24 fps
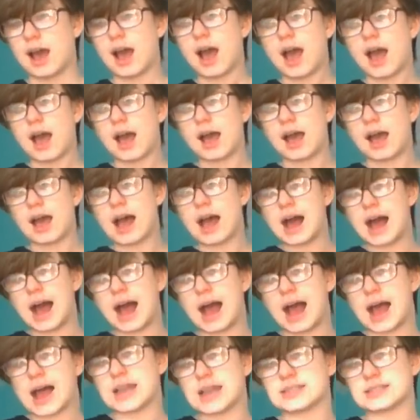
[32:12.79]

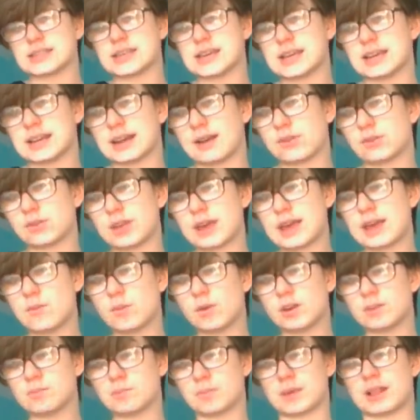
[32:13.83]
and he announced that he
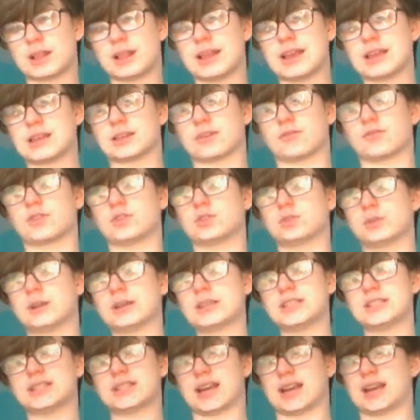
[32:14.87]
wouldn't be the leader for the
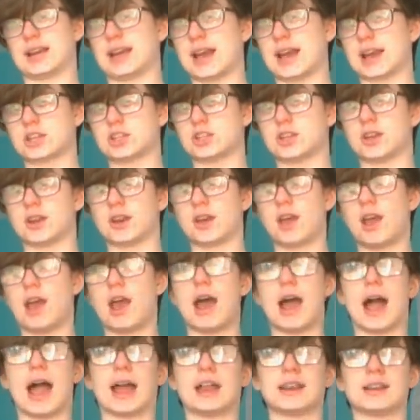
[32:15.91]
2010 election,
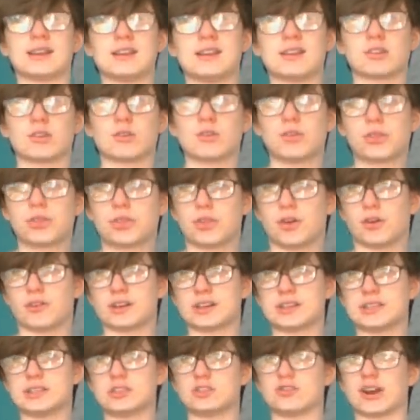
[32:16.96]
and his
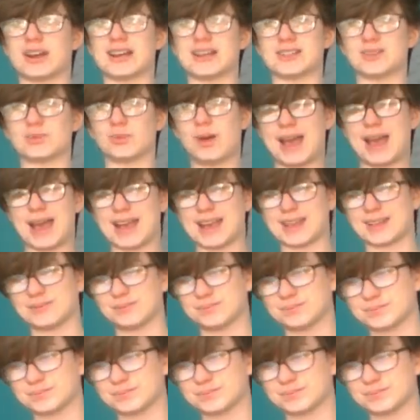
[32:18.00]
authority drained away.